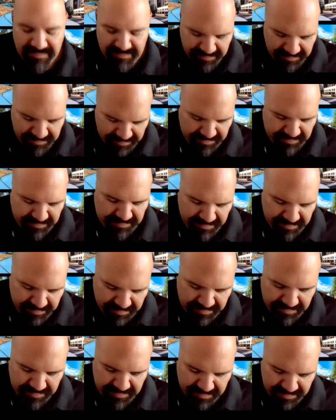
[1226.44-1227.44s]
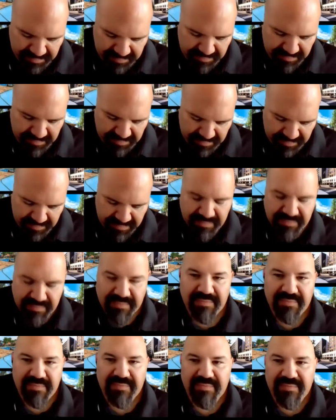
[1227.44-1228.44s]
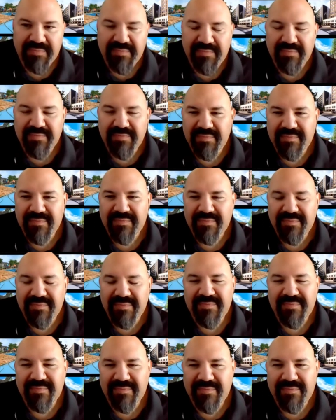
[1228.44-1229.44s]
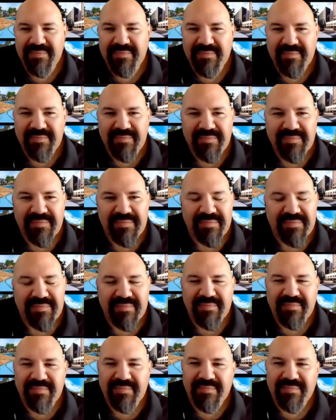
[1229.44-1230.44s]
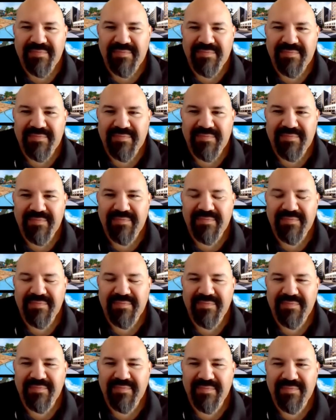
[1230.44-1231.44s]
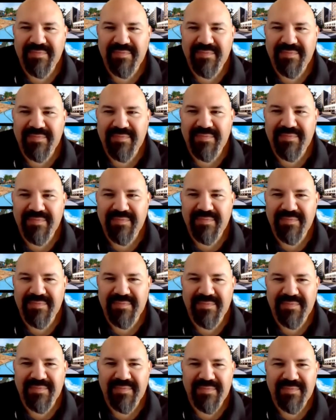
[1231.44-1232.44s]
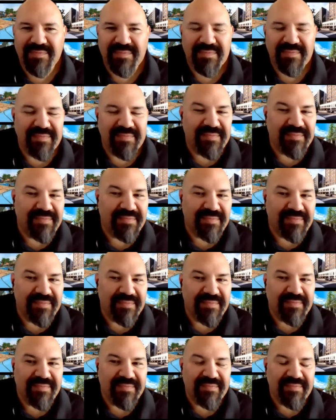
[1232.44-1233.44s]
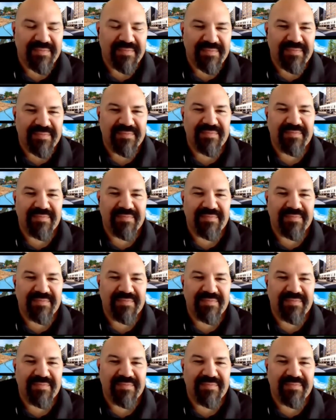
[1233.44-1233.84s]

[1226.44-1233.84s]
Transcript: The person shown says nothing.